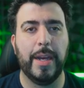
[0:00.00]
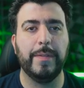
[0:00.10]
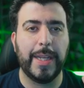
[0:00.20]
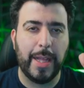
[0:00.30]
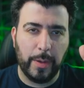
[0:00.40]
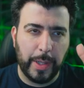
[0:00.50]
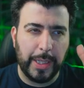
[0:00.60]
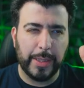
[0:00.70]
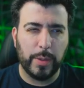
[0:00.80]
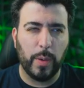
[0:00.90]
of tailoring
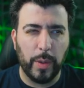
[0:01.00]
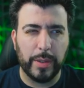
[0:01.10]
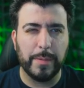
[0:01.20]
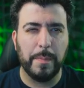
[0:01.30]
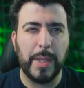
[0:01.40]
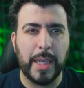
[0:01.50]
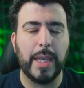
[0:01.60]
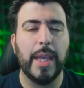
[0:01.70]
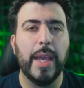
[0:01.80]
it towards me